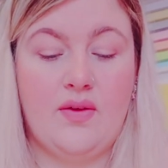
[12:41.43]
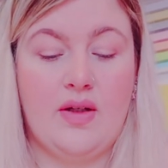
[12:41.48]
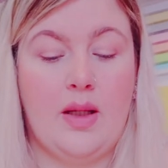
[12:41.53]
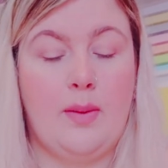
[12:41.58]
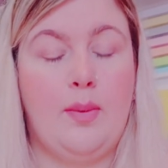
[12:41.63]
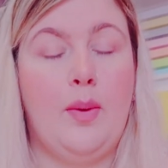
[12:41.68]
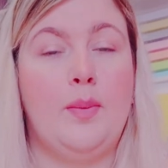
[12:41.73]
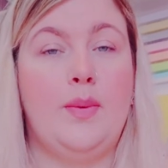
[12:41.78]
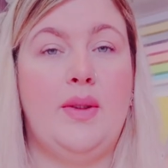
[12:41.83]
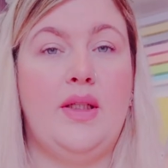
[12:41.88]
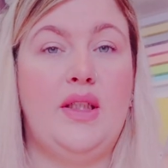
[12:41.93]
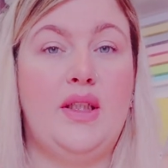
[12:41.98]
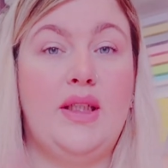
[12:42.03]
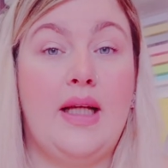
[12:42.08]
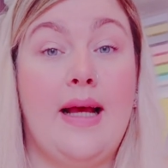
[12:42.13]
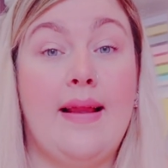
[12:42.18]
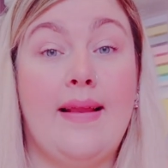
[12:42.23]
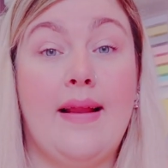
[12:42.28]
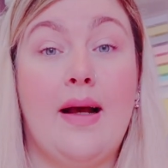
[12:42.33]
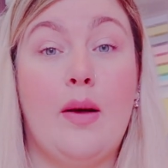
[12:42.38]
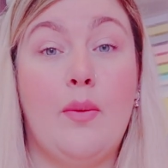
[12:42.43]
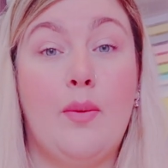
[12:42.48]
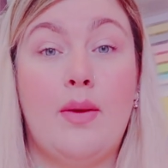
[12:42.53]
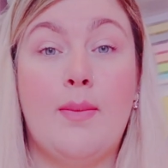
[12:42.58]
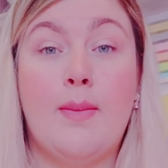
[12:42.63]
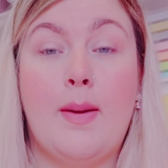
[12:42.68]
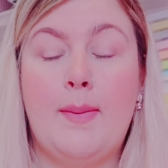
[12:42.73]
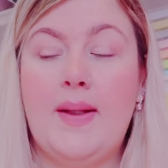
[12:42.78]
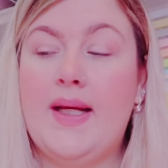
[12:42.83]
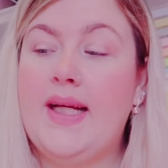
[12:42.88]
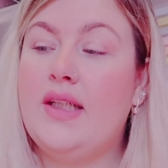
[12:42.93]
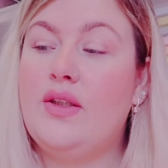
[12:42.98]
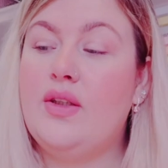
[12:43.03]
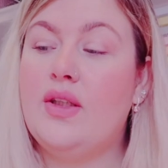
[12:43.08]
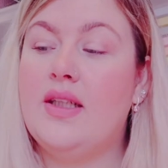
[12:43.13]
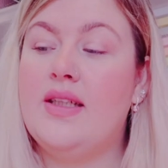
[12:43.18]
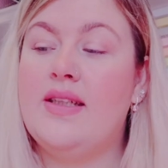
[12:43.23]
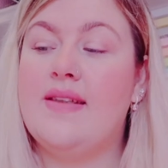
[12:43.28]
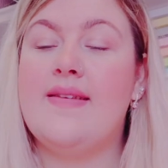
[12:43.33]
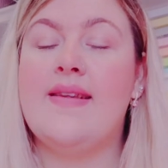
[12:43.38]
and I'll probably share that with my
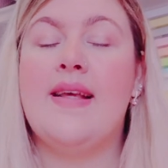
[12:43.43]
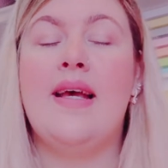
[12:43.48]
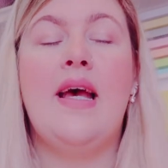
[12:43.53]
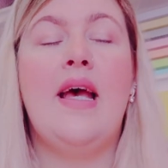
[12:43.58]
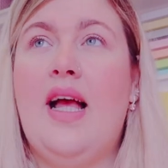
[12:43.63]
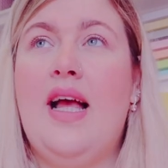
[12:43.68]
patrons.